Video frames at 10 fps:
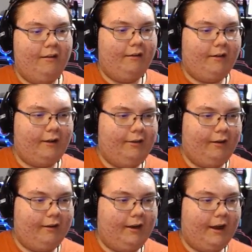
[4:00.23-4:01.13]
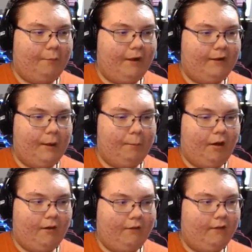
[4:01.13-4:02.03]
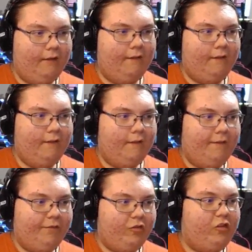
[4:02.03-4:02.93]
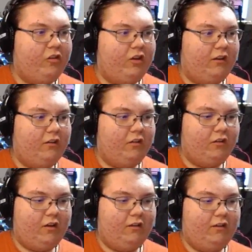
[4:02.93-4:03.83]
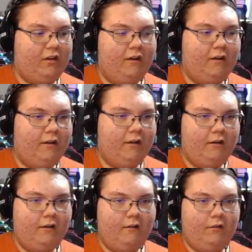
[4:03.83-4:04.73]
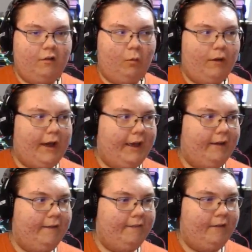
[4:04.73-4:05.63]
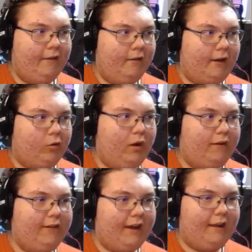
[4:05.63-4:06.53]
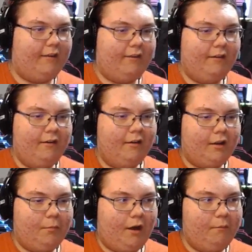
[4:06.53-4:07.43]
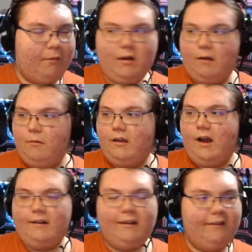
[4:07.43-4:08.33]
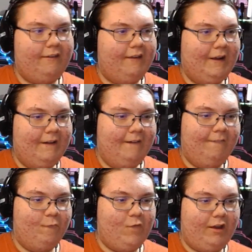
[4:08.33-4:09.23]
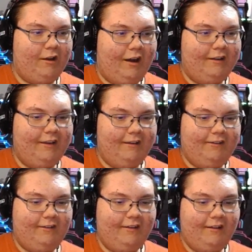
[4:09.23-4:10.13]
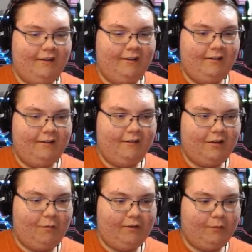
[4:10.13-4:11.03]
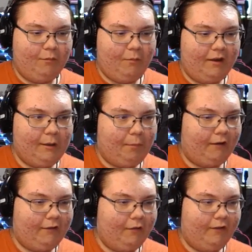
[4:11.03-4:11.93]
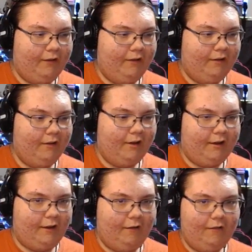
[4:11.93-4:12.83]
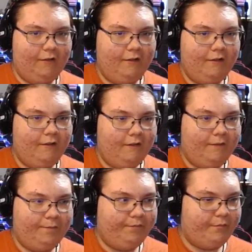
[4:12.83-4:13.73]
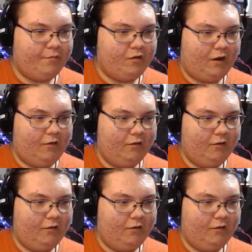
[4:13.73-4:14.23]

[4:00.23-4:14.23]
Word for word: got taken out by the imposter. G G's, G G's. No way. Okay, twenty seconds. Come on, big rock. We got this. We got this. Yo, where's, where's the imposter doing? Yo? Bro?